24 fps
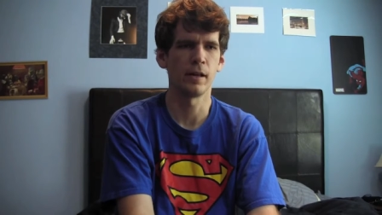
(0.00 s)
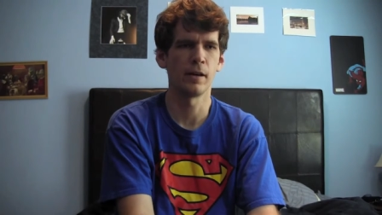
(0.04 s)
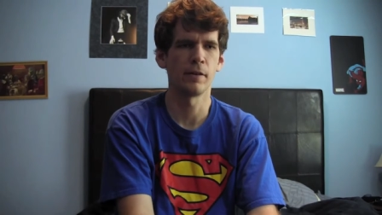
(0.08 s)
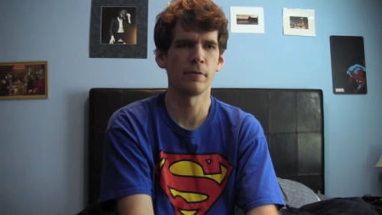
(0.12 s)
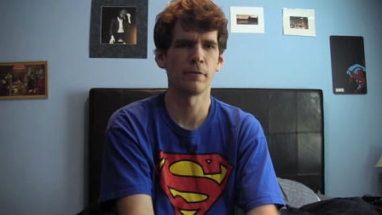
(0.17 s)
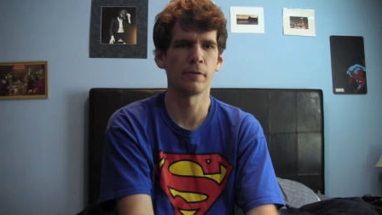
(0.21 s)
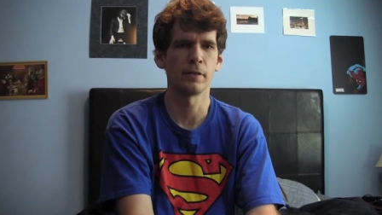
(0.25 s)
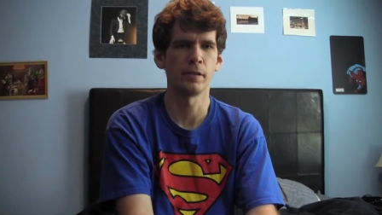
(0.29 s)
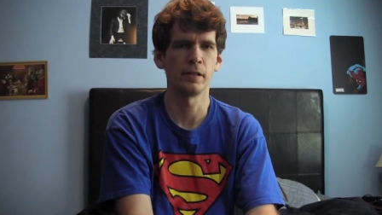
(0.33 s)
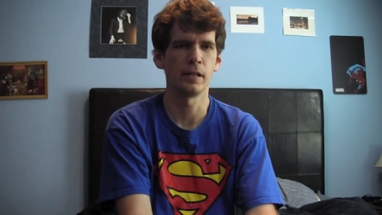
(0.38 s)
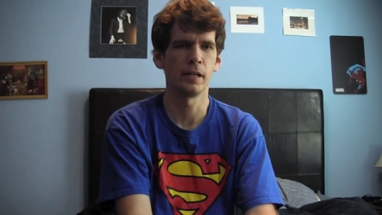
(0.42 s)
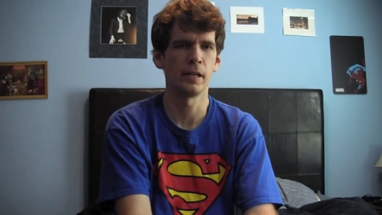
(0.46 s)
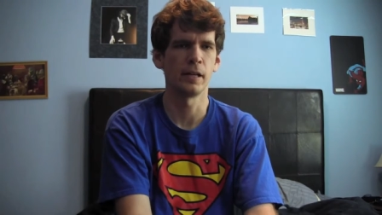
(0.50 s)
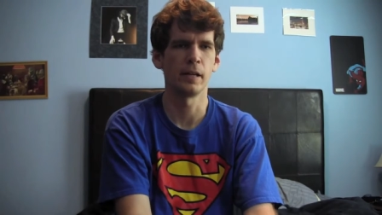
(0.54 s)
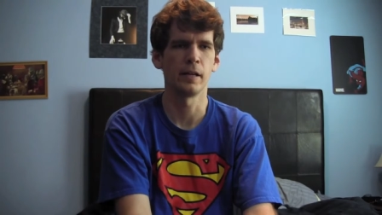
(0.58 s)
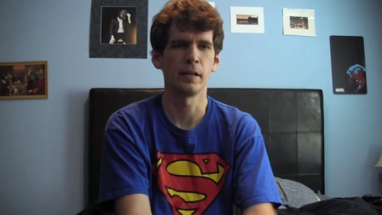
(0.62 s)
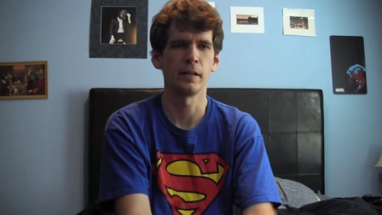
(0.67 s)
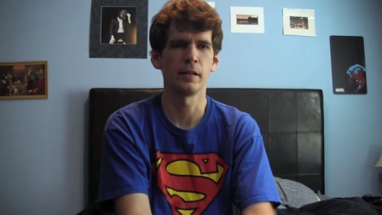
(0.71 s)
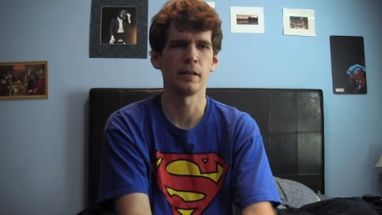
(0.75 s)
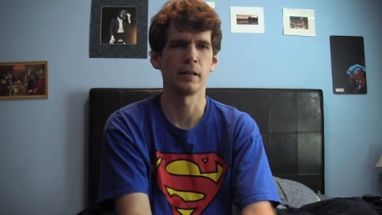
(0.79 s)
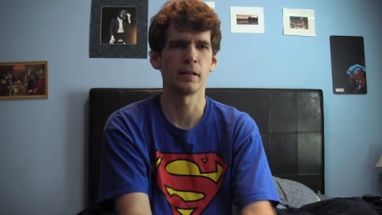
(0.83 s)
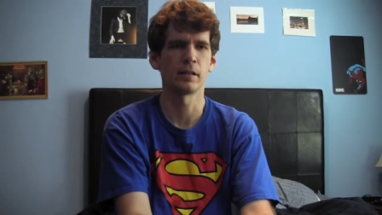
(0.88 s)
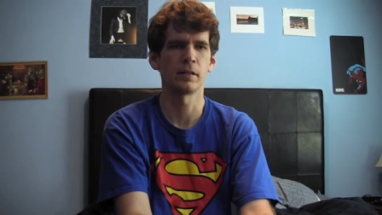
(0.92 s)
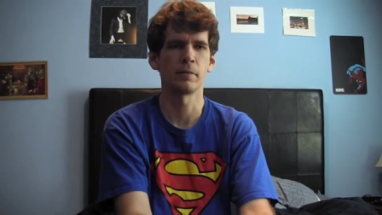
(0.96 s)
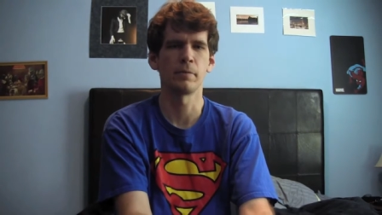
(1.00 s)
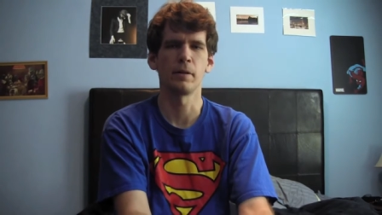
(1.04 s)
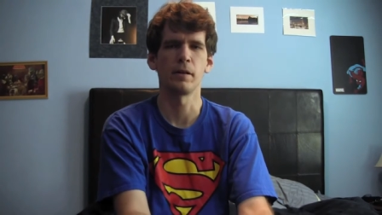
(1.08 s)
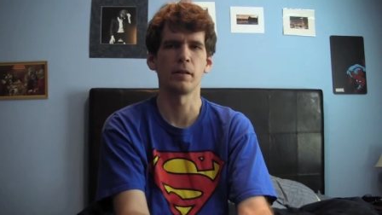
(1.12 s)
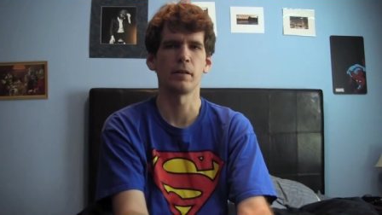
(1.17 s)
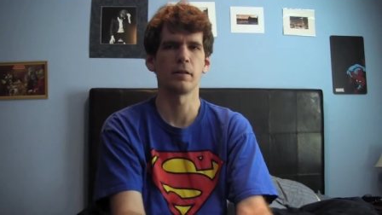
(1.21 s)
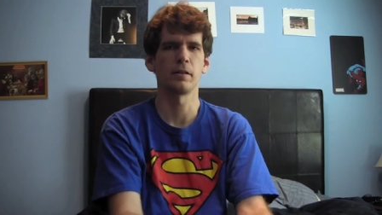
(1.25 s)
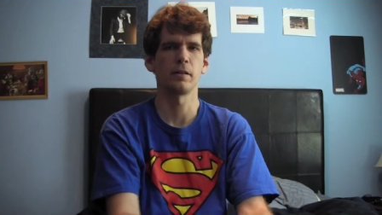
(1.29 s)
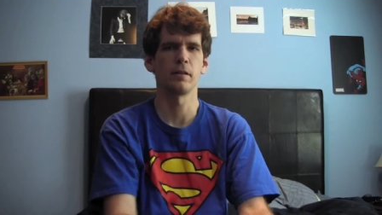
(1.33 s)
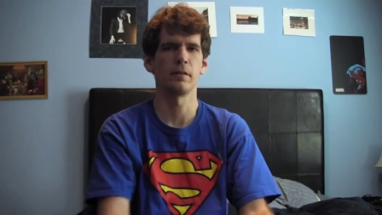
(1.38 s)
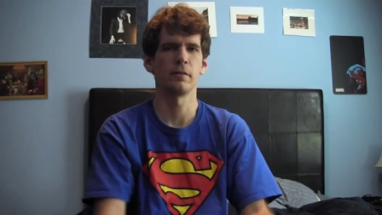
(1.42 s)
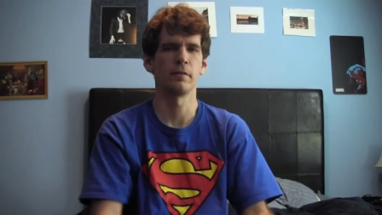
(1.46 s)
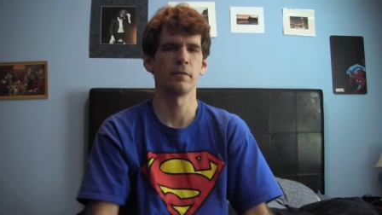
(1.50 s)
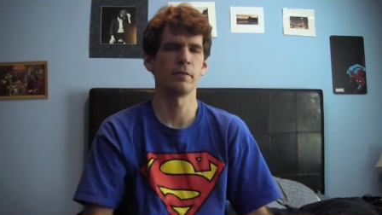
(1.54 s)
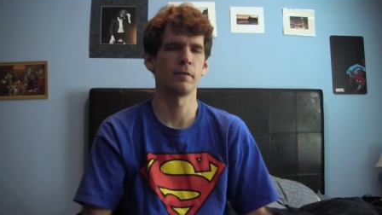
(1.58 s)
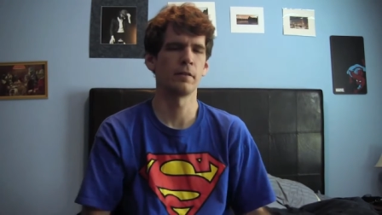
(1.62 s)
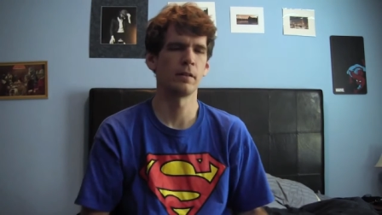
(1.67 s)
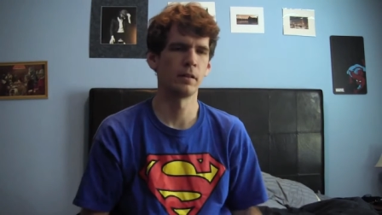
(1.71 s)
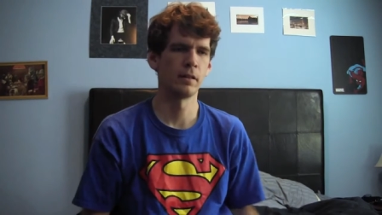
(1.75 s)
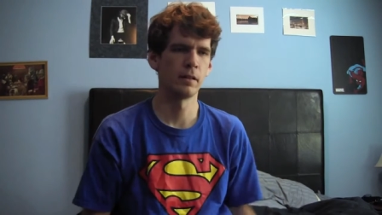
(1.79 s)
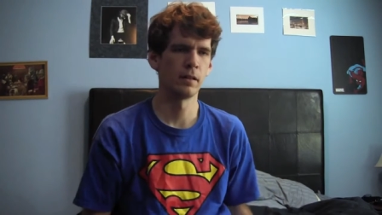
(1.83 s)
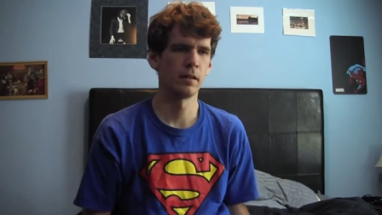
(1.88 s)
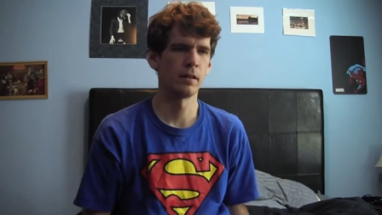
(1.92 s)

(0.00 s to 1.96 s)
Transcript: everyday expenses.